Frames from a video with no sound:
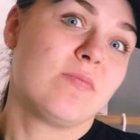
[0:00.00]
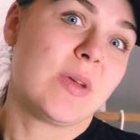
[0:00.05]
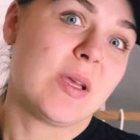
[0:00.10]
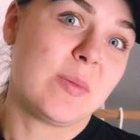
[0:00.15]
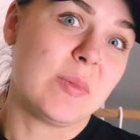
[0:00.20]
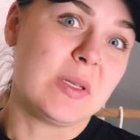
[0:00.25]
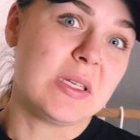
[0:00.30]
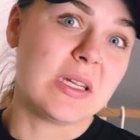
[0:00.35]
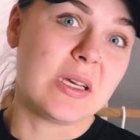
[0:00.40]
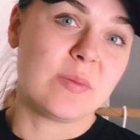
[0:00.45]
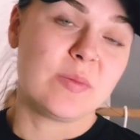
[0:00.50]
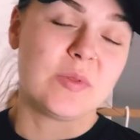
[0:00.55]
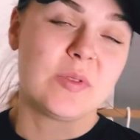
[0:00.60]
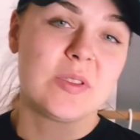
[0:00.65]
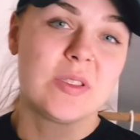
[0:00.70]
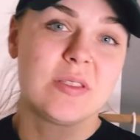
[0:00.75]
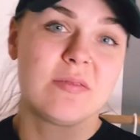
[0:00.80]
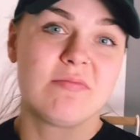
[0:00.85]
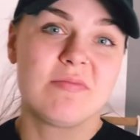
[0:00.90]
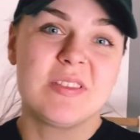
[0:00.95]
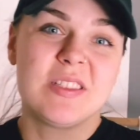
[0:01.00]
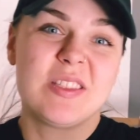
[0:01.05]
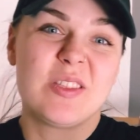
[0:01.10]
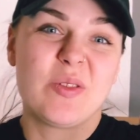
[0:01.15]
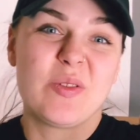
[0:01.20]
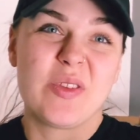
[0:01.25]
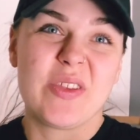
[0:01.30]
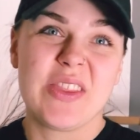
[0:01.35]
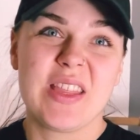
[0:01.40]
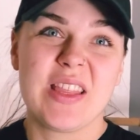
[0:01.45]
baby diapers is the
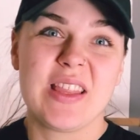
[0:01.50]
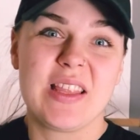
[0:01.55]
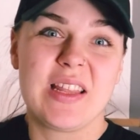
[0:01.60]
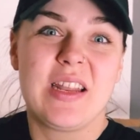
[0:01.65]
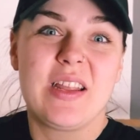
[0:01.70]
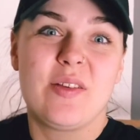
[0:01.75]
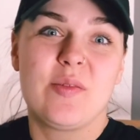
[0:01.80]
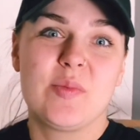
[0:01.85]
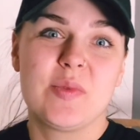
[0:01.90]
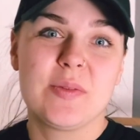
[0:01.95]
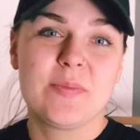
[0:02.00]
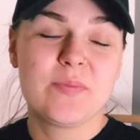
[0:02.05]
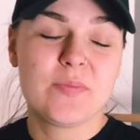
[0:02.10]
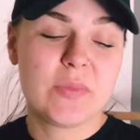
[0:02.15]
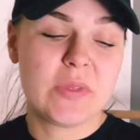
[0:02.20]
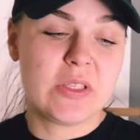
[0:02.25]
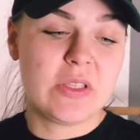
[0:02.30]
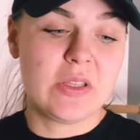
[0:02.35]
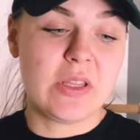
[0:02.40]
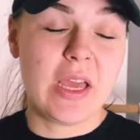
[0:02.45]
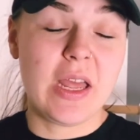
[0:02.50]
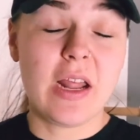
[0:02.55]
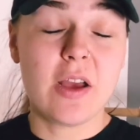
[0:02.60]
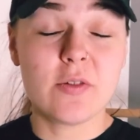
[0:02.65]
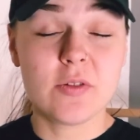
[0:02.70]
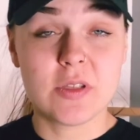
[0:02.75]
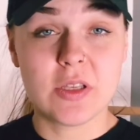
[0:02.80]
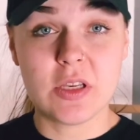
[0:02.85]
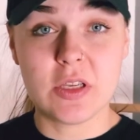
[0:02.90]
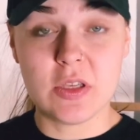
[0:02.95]
only thing that helps. So that
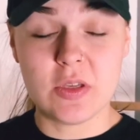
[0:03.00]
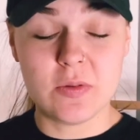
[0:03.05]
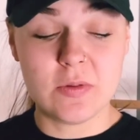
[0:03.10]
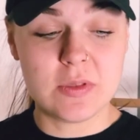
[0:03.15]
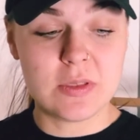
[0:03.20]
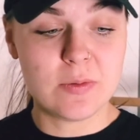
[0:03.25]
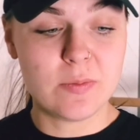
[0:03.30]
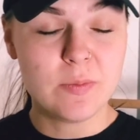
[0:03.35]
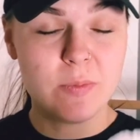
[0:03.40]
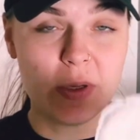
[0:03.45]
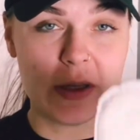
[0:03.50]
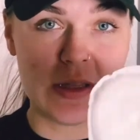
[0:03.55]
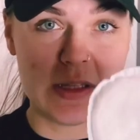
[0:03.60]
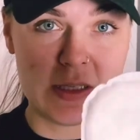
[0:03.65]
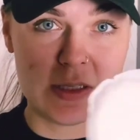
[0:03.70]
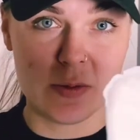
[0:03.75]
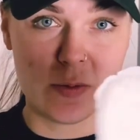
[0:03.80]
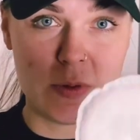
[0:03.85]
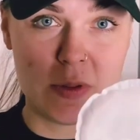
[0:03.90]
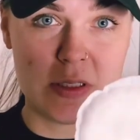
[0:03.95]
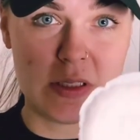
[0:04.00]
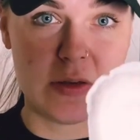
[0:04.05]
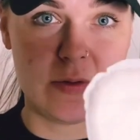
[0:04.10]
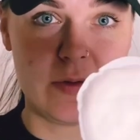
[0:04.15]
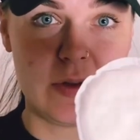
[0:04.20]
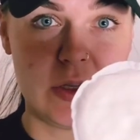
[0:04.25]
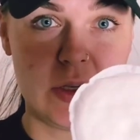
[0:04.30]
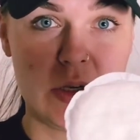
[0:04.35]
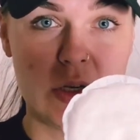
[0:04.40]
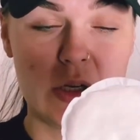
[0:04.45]
also I used, but these ones are
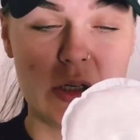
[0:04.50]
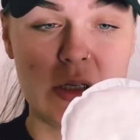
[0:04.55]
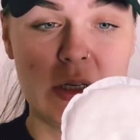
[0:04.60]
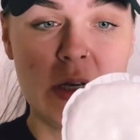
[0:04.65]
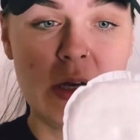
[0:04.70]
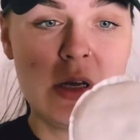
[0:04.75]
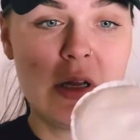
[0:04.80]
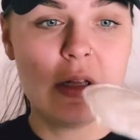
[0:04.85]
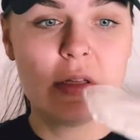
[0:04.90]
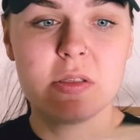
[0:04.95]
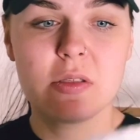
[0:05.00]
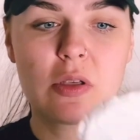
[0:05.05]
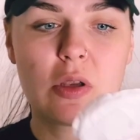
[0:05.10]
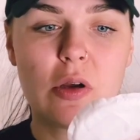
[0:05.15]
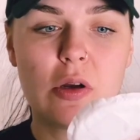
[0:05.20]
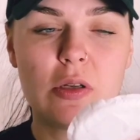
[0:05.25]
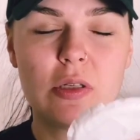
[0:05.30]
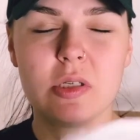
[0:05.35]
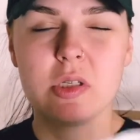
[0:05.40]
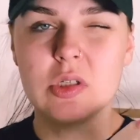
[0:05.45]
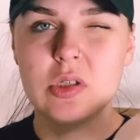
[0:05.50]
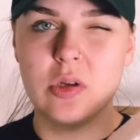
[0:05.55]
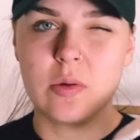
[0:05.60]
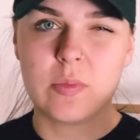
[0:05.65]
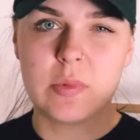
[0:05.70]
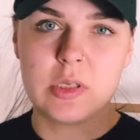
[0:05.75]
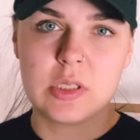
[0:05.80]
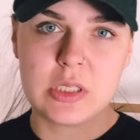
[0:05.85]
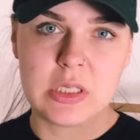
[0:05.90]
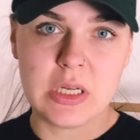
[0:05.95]
really good. It's called in
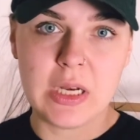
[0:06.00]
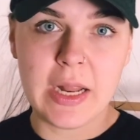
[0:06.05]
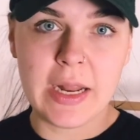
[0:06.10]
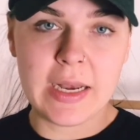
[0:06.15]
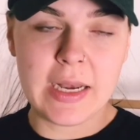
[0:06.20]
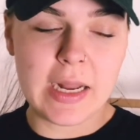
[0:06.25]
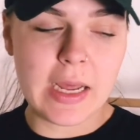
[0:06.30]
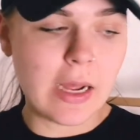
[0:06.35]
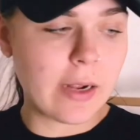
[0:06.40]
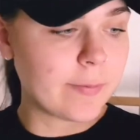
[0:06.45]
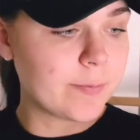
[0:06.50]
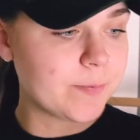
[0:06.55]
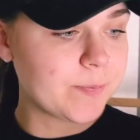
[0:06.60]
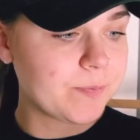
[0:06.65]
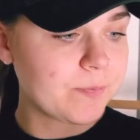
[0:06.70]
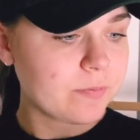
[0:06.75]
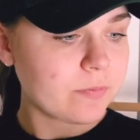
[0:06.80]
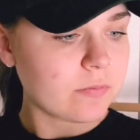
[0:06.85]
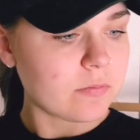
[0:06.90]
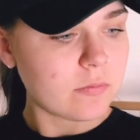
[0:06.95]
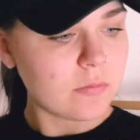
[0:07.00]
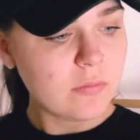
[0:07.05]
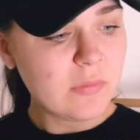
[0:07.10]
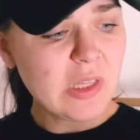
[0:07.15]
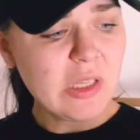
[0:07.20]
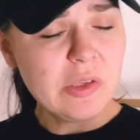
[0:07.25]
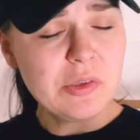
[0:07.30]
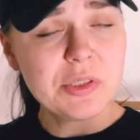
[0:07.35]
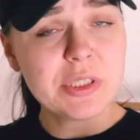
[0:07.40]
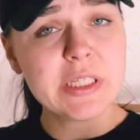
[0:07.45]
German Stillanlagen.
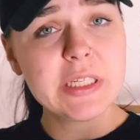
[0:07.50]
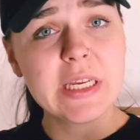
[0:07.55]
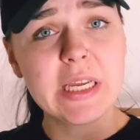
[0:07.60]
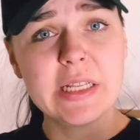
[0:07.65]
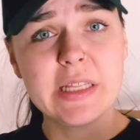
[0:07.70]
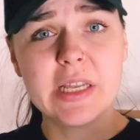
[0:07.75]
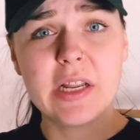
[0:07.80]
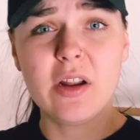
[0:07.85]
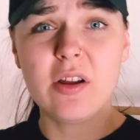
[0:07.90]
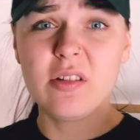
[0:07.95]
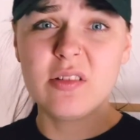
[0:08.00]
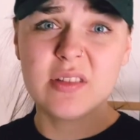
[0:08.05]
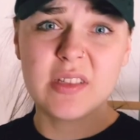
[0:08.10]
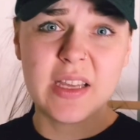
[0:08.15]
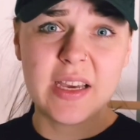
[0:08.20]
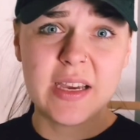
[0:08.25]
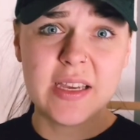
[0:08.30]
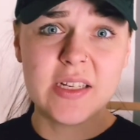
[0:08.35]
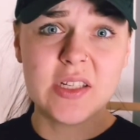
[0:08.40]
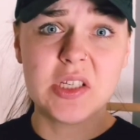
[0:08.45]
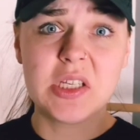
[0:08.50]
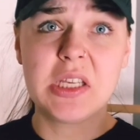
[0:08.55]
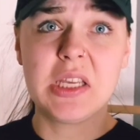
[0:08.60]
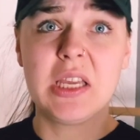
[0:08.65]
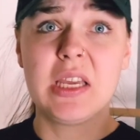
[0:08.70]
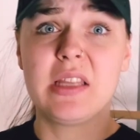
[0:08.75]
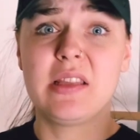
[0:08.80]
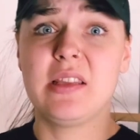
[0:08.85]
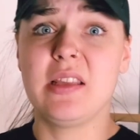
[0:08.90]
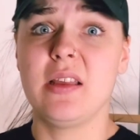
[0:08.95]
You can get that online, you can
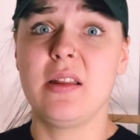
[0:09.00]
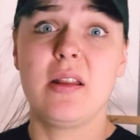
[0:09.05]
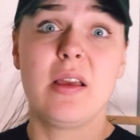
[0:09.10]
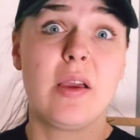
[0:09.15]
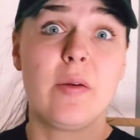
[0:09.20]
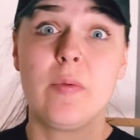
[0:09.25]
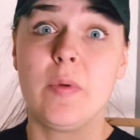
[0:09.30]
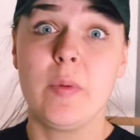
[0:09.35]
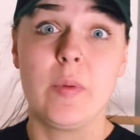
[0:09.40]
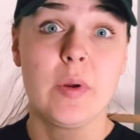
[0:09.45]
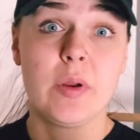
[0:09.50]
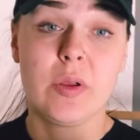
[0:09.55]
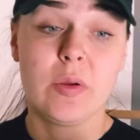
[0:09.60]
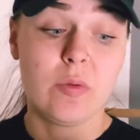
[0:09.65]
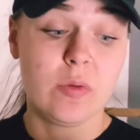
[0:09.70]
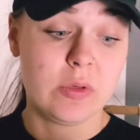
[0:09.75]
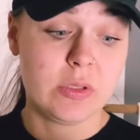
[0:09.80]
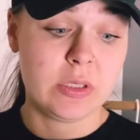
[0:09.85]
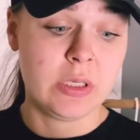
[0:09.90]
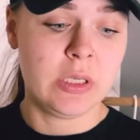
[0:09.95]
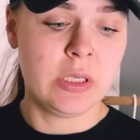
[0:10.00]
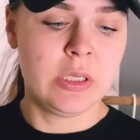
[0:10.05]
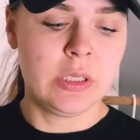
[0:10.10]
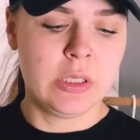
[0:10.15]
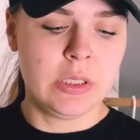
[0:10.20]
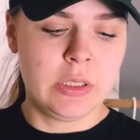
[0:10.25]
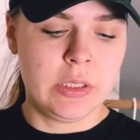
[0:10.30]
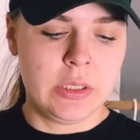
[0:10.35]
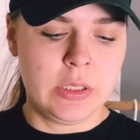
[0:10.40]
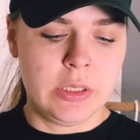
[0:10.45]
get that everywhere you want.
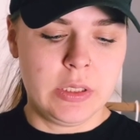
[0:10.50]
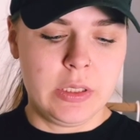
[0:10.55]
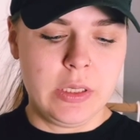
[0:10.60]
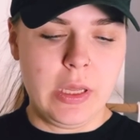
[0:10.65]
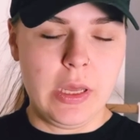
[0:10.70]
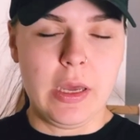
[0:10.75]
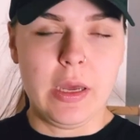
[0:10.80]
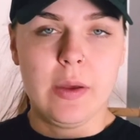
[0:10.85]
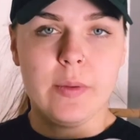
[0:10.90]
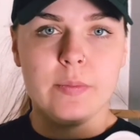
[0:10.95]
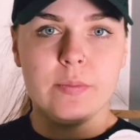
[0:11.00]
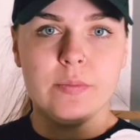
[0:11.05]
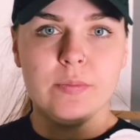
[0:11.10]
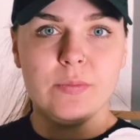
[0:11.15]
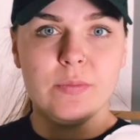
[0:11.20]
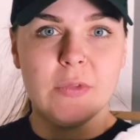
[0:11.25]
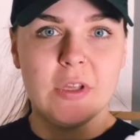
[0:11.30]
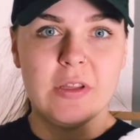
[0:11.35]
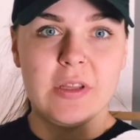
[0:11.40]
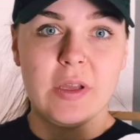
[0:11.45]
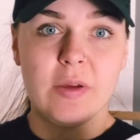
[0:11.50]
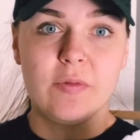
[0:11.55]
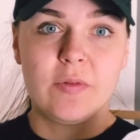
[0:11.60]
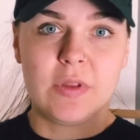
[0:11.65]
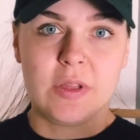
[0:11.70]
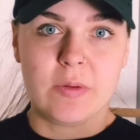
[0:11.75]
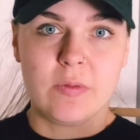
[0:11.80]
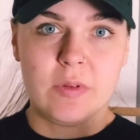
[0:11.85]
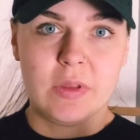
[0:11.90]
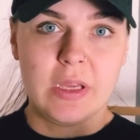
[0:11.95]
And that
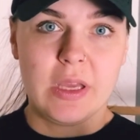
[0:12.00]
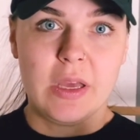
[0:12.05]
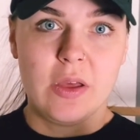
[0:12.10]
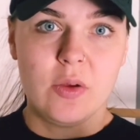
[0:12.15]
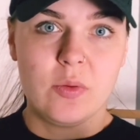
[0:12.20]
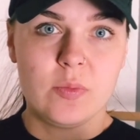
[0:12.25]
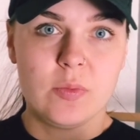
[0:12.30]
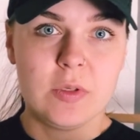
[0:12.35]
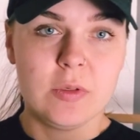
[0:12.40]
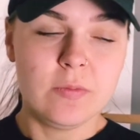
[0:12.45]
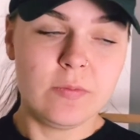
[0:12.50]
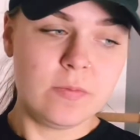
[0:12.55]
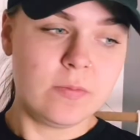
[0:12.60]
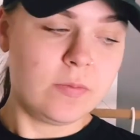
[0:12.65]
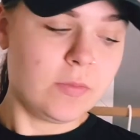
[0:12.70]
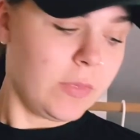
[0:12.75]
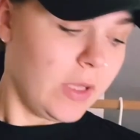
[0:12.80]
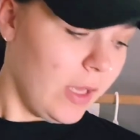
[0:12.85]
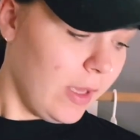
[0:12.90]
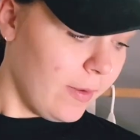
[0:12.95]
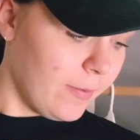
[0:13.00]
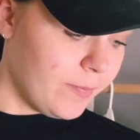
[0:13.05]
really helped. Yeah,